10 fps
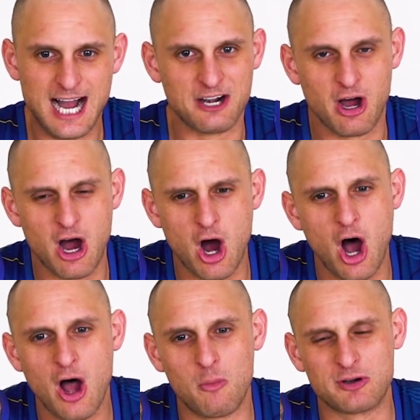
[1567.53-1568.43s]
And I,
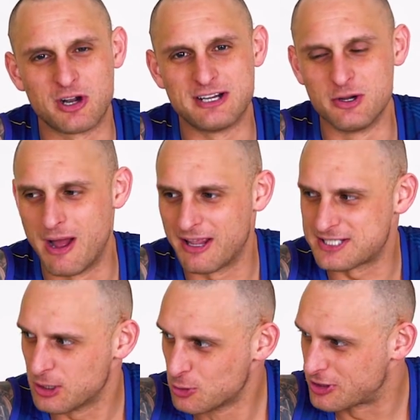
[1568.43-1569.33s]
I, what did I do,
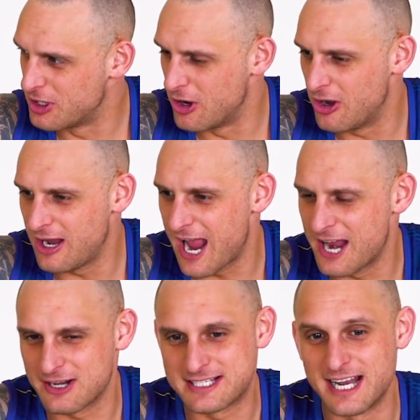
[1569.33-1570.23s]
Alex? I looked at her
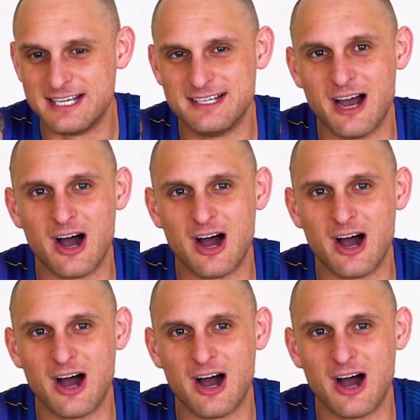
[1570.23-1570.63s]
and I said,